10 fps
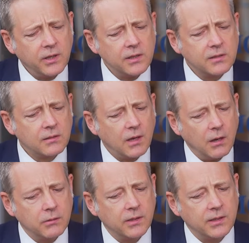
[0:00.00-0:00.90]
think is
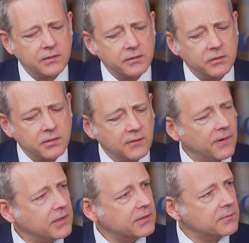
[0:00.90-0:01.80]
holding institutional
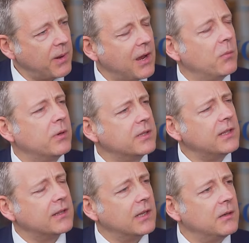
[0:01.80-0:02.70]
investors back? What is
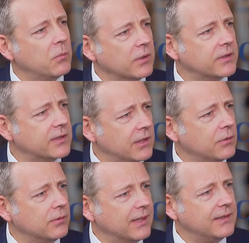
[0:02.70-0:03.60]
it they want to see
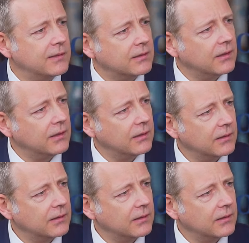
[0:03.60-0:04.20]
or need to see?